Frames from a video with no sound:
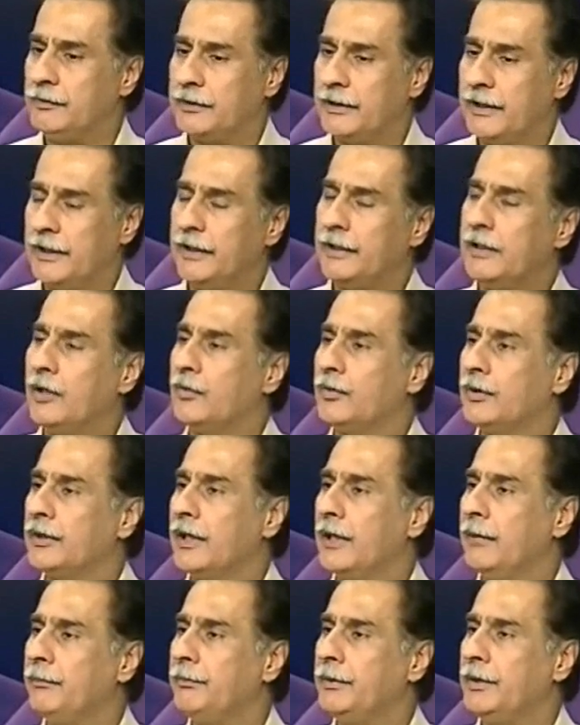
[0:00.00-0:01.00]
were carrying out a
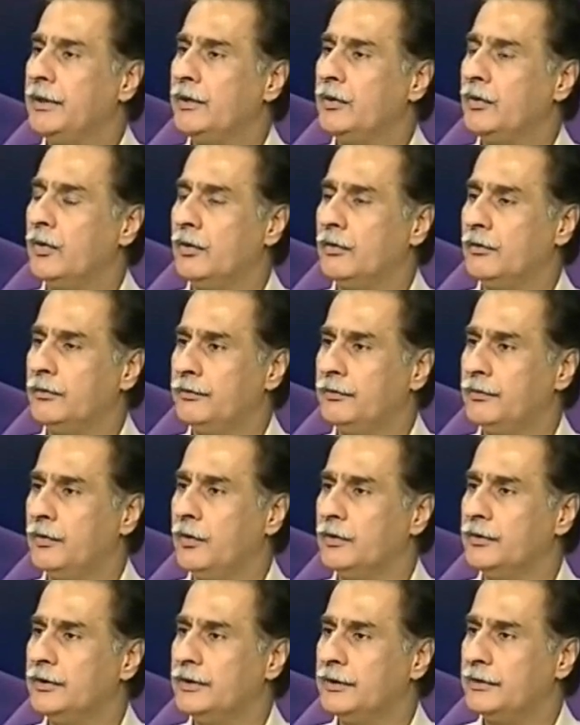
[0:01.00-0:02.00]
campaign
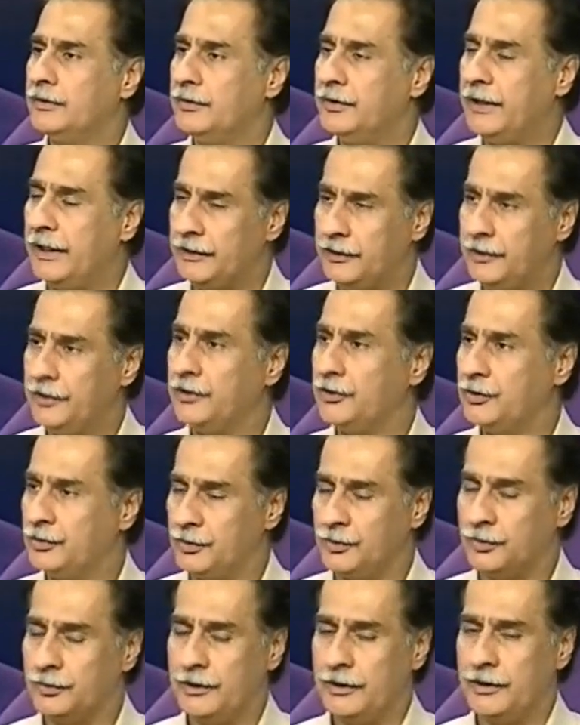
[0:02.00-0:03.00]
on the dengue issue
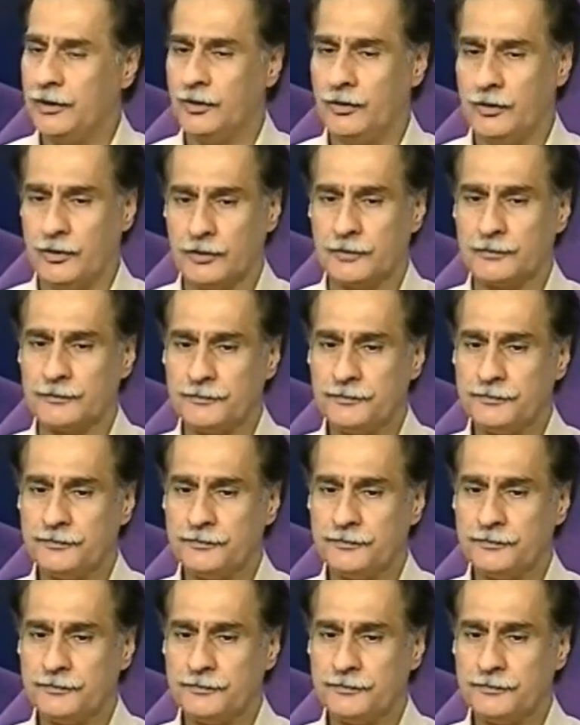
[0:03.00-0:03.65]
in Lahore.